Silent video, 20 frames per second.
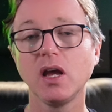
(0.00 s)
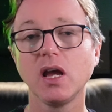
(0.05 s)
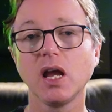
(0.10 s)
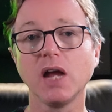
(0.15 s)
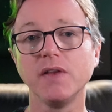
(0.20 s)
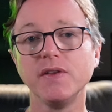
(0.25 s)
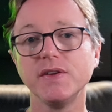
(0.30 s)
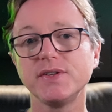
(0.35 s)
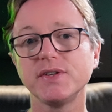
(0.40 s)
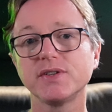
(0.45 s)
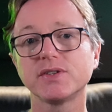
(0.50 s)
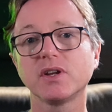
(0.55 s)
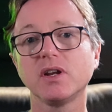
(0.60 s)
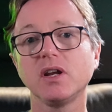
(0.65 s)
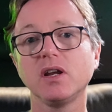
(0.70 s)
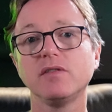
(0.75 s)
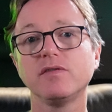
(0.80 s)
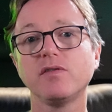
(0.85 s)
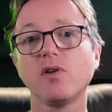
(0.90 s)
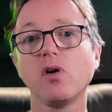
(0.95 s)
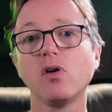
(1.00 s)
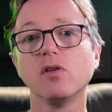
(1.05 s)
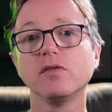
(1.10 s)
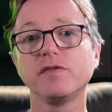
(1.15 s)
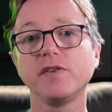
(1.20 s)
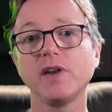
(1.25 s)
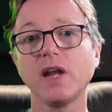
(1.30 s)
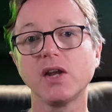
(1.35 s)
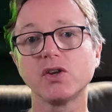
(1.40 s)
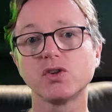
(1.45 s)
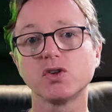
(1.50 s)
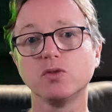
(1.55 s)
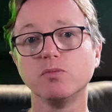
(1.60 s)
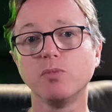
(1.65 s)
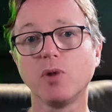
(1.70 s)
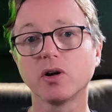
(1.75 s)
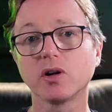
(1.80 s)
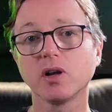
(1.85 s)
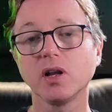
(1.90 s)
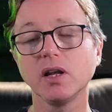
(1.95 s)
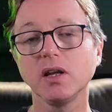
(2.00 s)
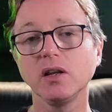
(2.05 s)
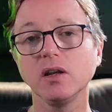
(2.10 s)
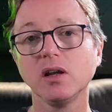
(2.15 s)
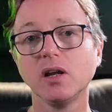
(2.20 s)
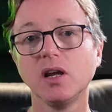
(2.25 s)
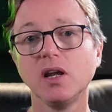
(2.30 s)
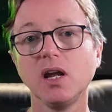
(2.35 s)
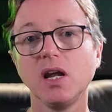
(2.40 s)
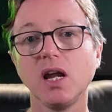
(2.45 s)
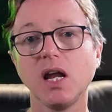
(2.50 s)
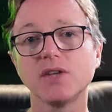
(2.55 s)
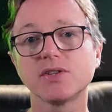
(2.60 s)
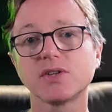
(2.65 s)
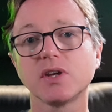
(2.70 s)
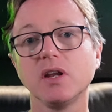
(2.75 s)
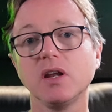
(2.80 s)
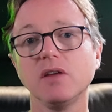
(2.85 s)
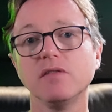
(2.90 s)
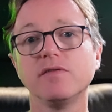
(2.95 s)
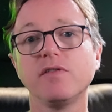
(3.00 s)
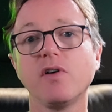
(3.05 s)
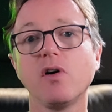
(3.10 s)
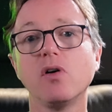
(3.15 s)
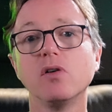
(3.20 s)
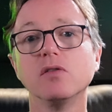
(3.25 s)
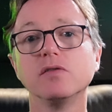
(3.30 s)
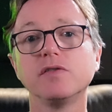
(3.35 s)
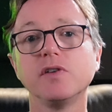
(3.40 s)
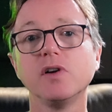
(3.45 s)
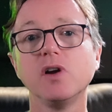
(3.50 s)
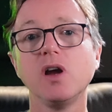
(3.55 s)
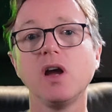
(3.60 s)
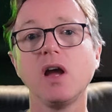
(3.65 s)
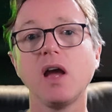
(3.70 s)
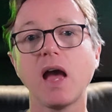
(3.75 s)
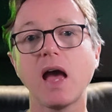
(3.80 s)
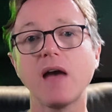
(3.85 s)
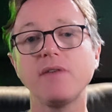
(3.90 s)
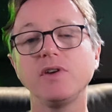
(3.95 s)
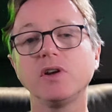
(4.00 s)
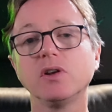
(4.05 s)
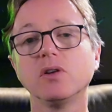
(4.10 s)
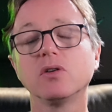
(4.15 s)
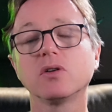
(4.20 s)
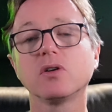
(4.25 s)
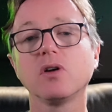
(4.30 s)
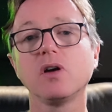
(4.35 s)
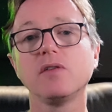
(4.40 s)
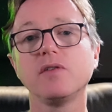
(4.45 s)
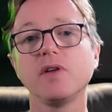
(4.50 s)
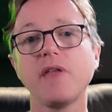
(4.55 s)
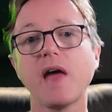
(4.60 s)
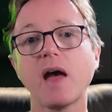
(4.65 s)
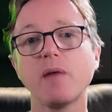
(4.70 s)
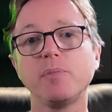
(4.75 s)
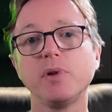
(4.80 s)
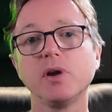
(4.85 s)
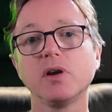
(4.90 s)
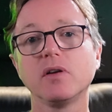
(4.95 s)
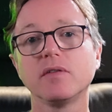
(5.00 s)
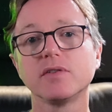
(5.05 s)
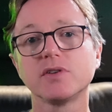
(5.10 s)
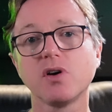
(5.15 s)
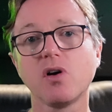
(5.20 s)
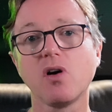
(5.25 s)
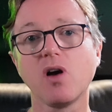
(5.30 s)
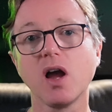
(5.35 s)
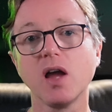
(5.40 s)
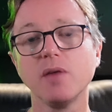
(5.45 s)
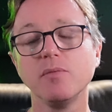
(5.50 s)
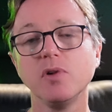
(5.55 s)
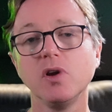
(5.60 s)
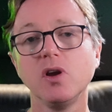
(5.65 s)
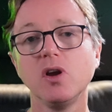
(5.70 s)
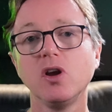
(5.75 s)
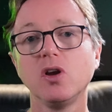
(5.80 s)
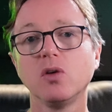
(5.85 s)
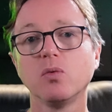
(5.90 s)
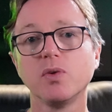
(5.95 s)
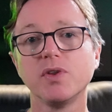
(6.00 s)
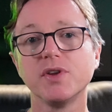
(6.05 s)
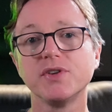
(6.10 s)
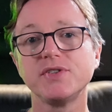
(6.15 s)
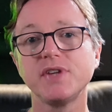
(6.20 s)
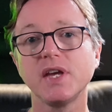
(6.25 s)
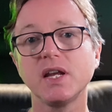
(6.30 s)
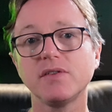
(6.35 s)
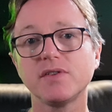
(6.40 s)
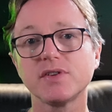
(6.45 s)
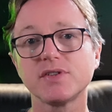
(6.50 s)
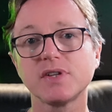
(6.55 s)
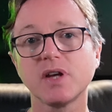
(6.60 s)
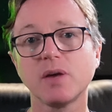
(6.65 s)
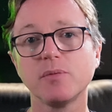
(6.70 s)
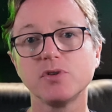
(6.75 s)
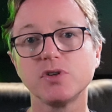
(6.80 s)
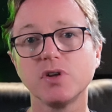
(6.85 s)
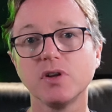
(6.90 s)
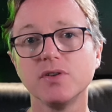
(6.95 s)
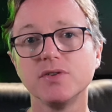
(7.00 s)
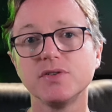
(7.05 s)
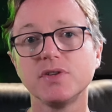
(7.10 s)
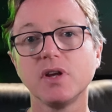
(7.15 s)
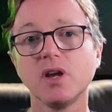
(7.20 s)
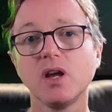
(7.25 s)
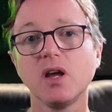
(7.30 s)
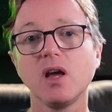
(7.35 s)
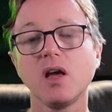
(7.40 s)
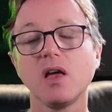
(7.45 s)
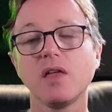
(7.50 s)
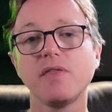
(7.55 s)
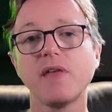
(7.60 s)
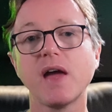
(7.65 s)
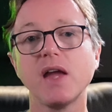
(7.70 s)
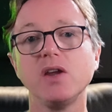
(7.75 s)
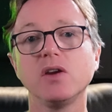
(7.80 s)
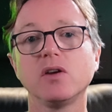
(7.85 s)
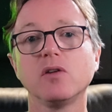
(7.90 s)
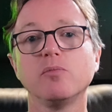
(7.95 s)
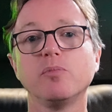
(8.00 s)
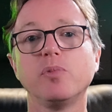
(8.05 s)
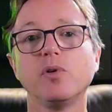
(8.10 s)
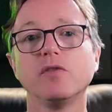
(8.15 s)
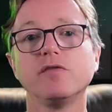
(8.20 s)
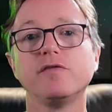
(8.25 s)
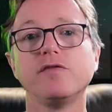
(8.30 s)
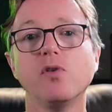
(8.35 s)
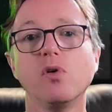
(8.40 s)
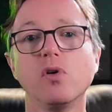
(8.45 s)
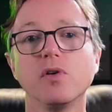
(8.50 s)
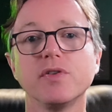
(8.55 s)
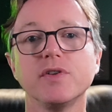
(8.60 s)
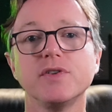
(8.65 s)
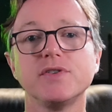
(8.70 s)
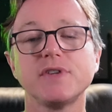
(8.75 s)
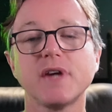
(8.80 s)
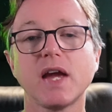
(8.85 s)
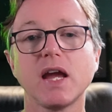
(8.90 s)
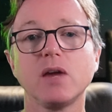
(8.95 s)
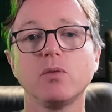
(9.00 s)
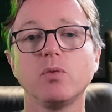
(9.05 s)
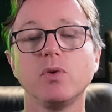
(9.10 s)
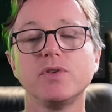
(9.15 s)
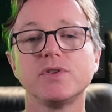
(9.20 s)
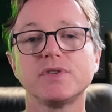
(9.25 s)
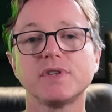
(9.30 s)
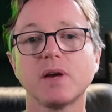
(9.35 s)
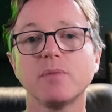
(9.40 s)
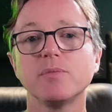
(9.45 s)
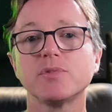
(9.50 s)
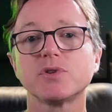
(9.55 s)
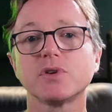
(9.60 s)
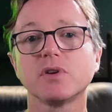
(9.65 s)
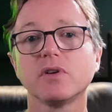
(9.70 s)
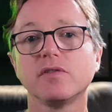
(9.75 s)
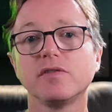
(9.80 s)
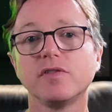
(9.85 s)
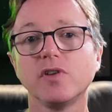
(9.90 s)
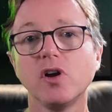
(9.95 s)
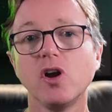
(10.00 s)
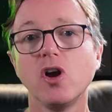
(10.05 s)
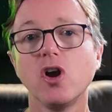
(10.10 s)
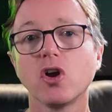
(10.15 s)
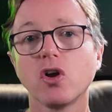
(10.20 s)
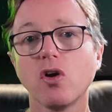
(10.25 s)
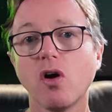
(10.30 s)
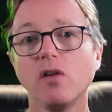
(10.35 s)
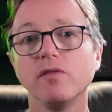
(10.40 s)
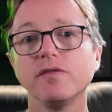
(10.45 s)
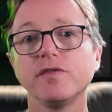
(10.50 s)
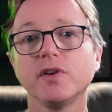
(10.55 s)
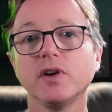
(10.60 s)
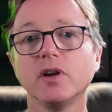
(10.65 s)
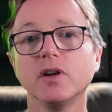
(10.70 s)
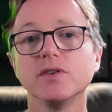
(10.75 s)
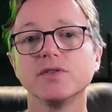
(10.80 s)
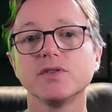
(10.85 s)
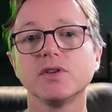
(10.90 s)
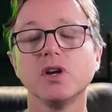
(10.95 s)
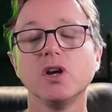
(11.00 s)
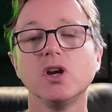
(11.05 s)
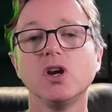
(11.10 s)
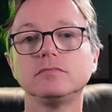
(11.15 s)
And this is going to involve financial modelling. It's going to involve having a look over that period of time with a set of assumptions that you can put forth and say with some sort of confidence.